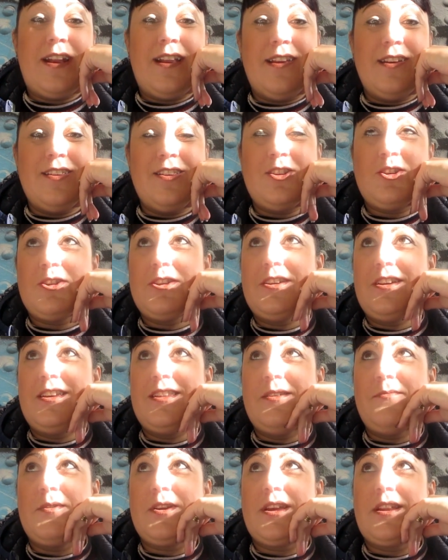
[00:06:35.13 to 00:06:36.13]
our lunch,
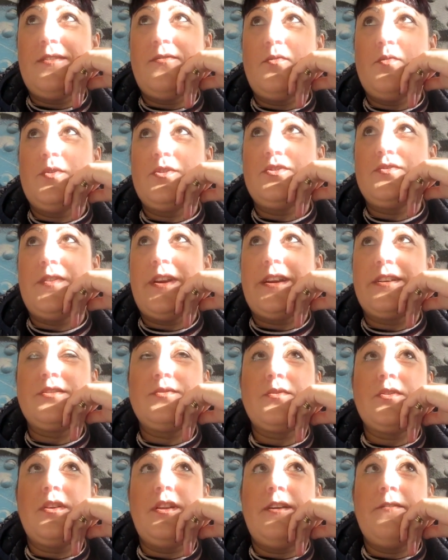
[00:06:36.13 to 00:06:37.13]
and then we're going to have a wander around because
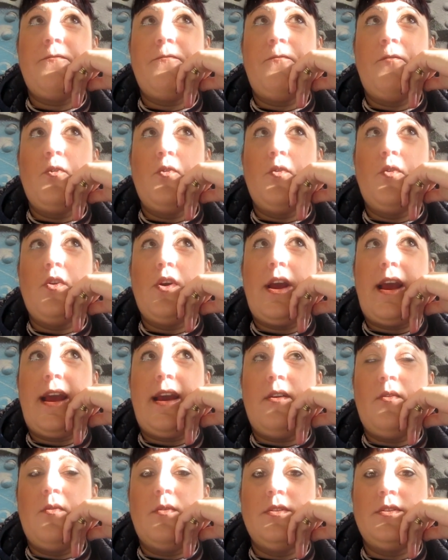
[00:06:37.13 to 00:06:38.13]
we've got like 4
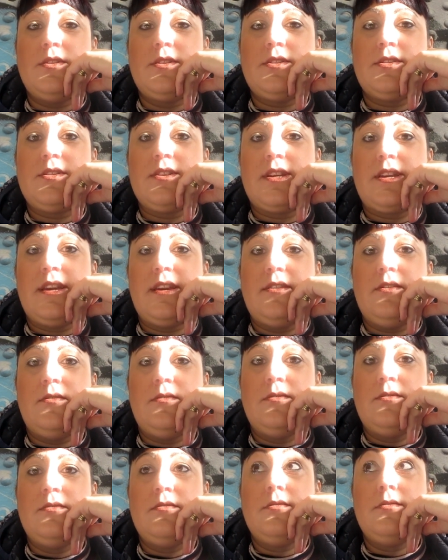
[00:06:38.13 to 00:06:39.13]
hours to
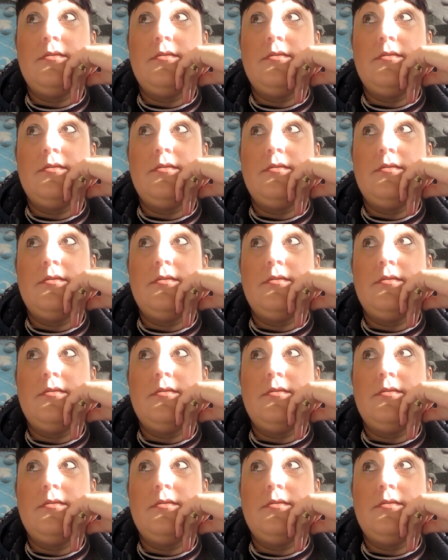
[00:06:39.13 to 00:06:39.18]
kill.